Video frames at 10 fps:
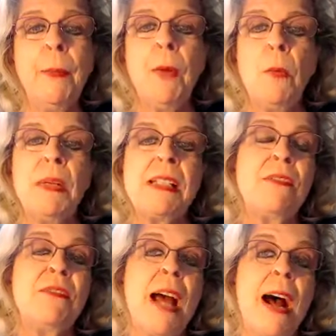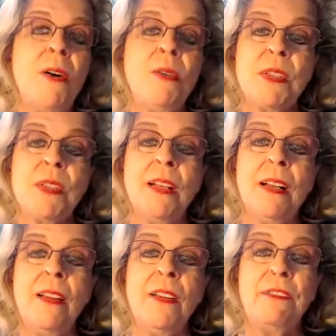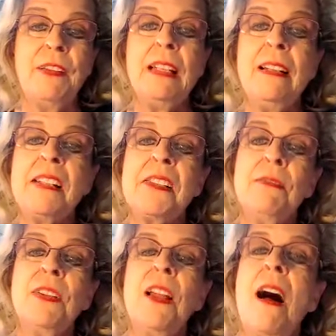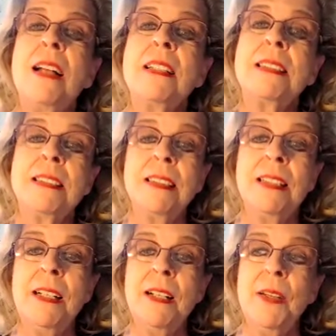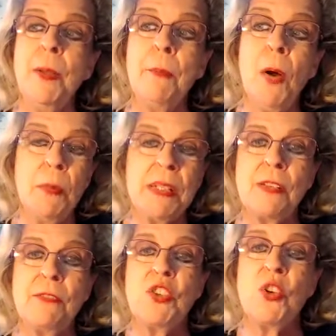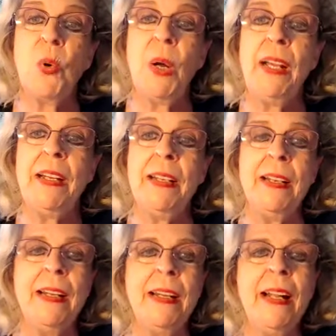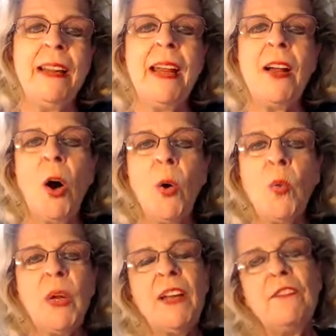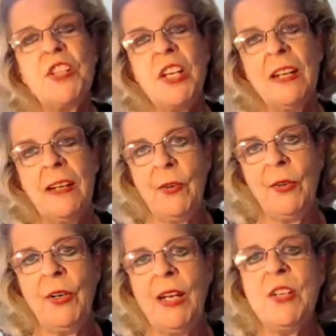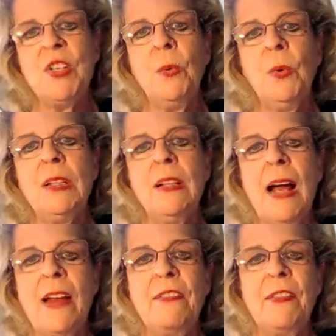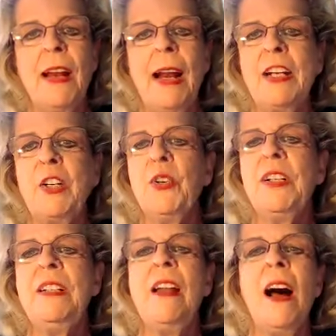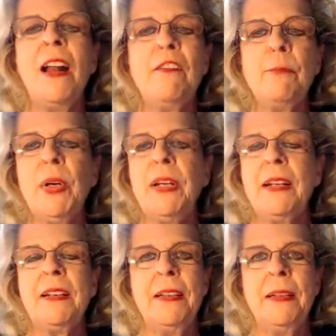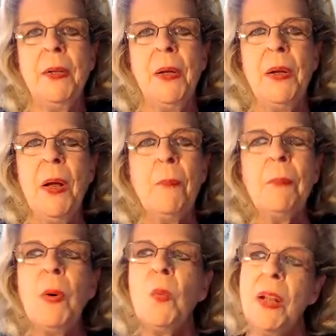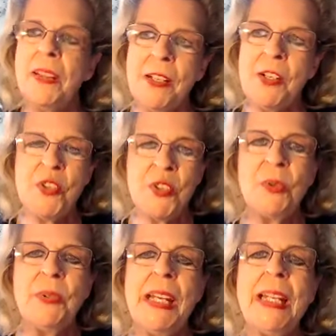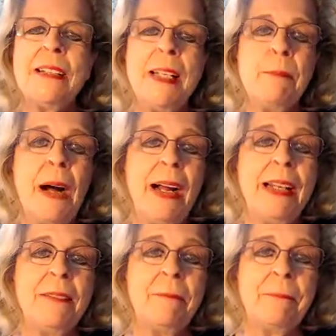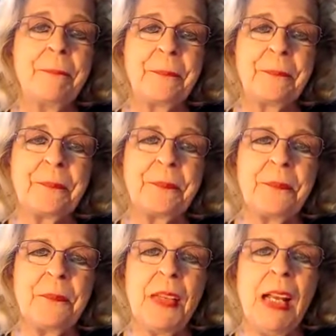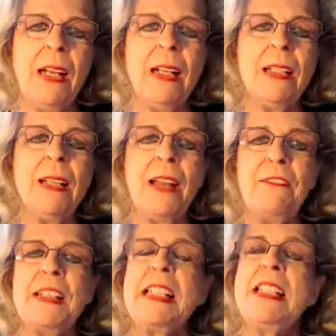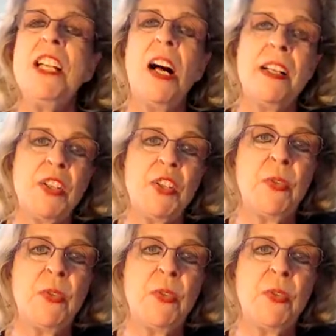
The moments of doubt, the feelings of loss, the moments of joy, they all weave together into a life that I could not have predicted, but one that is uniquely mine. Life is not a